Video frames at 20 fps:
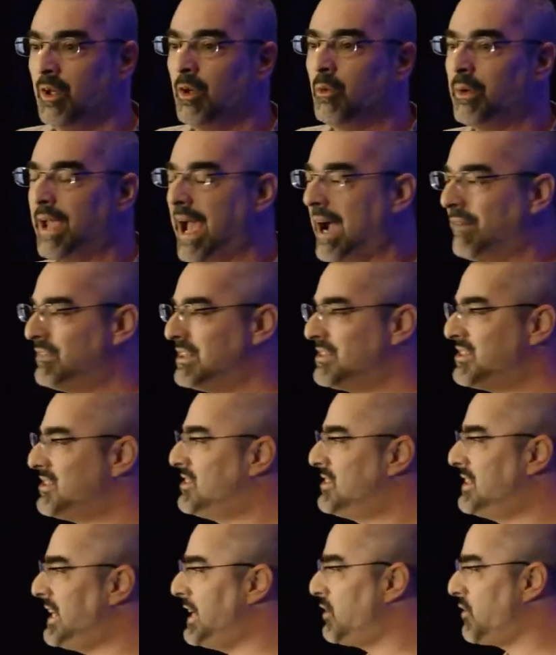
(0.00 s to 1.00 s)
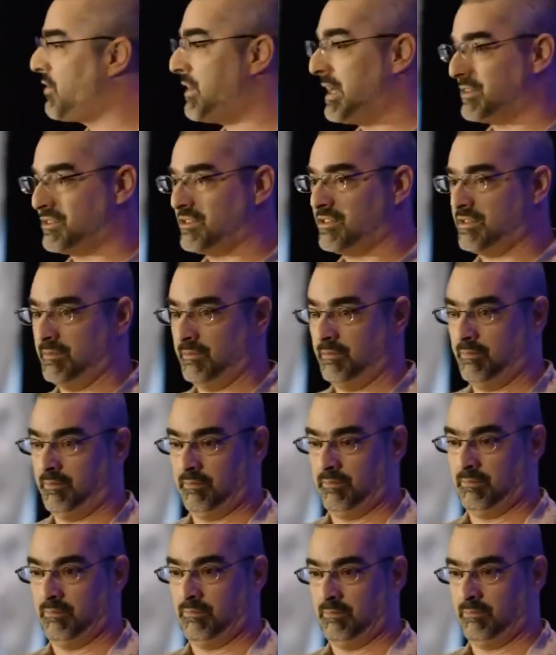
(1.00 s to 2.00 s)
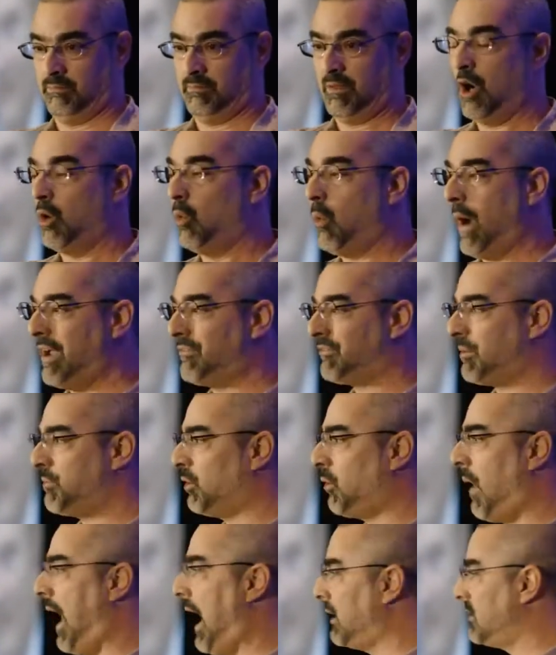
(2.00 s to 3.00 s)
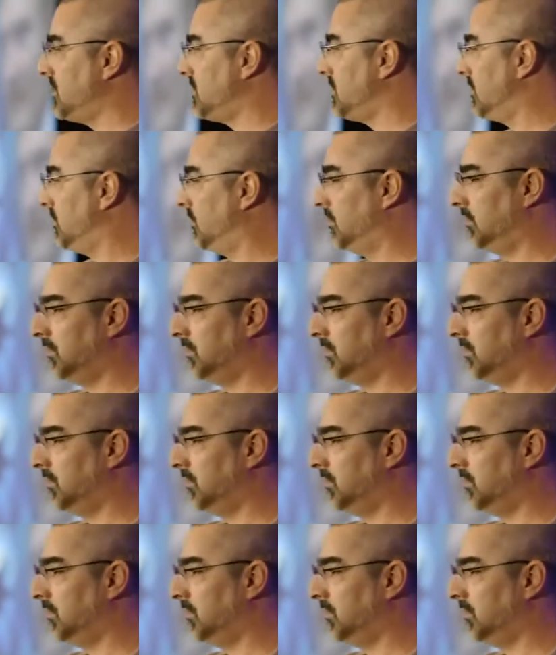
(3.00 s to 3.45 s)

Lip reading: we have to steer this away from the rocks.